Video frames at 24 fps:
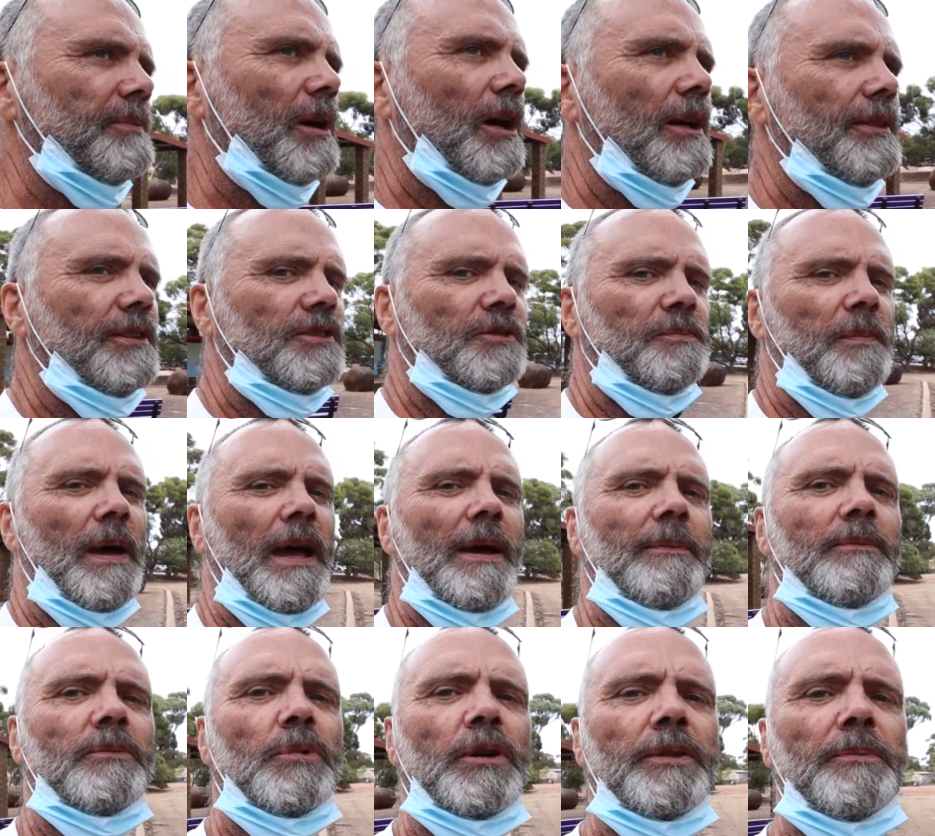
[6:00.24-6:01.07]
by this
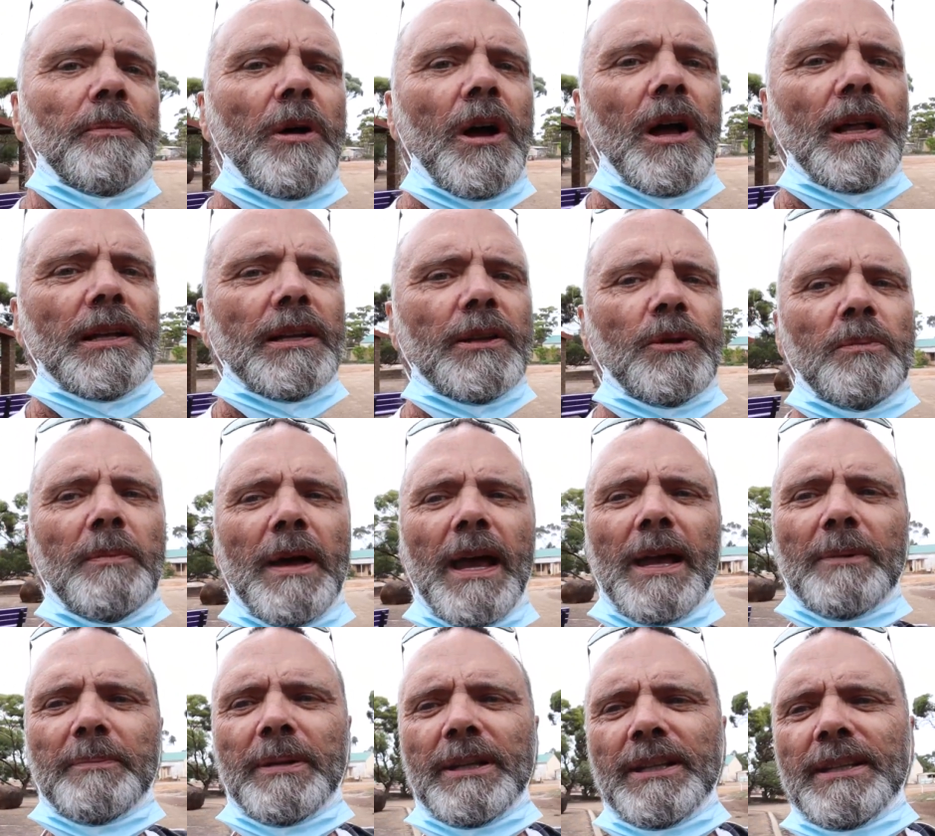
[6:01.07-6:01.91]
map with my little
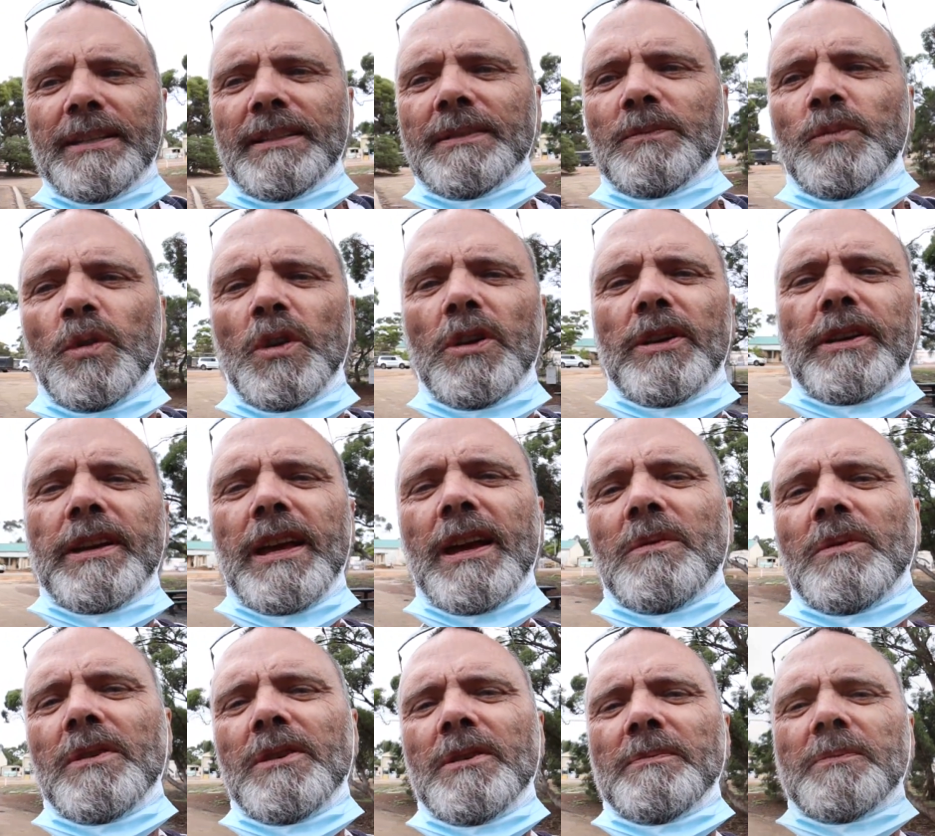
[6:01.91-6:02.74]
map and work
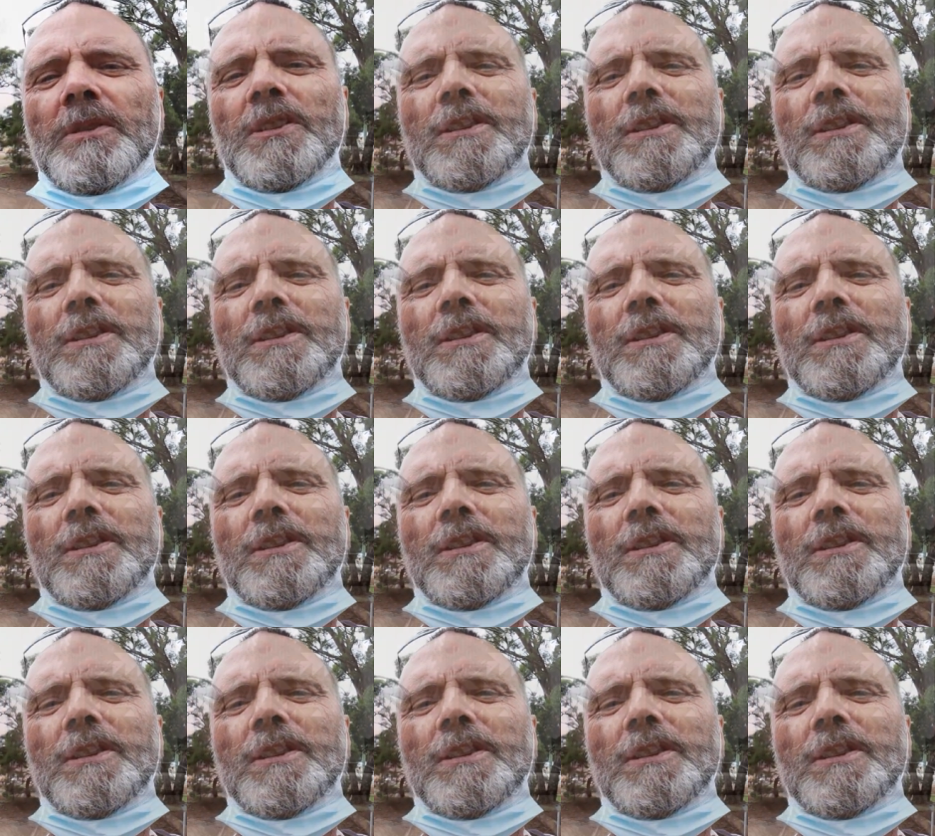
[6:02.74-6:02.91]
out what I'm